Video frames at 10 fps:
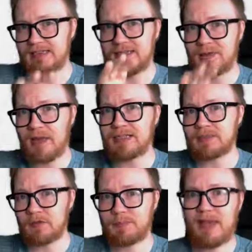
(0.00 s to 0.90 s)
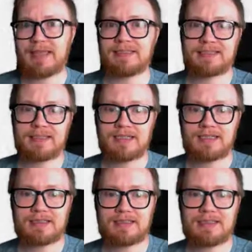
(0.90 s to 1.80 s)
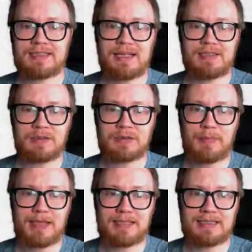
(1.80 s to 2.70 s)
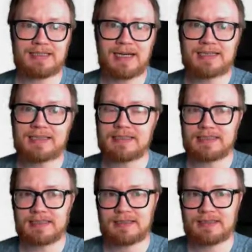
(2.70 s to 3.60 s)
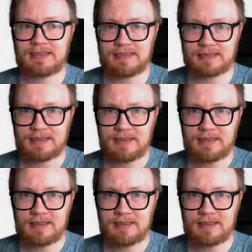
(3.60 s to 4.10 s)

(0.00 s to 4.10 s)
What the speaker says: range of paints that Citadel used back in the 90s and 80s.